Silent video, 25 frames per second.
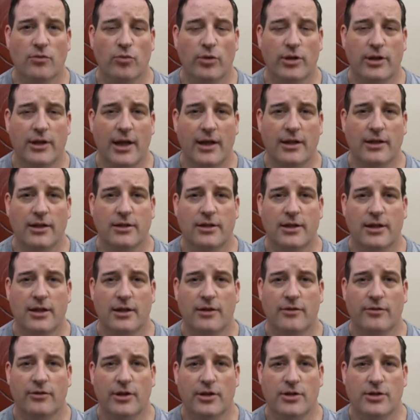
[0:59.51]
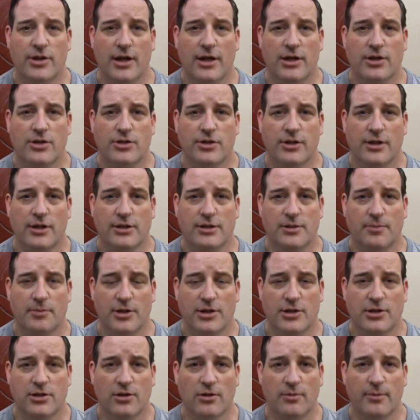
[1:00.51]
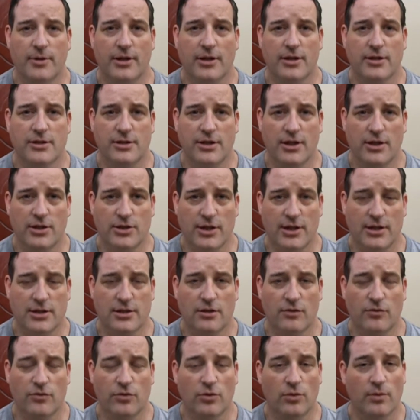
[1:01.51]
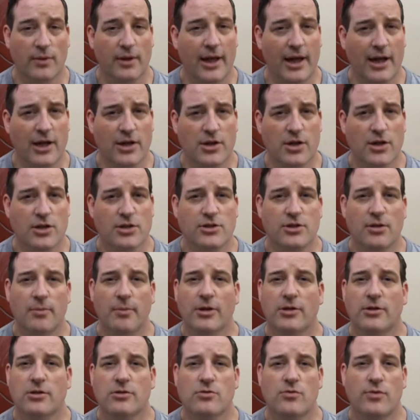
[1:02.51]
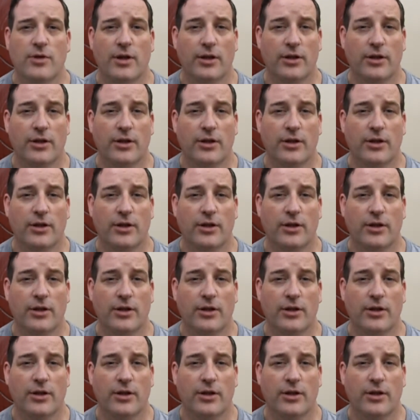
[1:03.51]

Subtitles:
we tend to think of digestion as in my stomach is digesting food. Well, actually your stomach doesn't really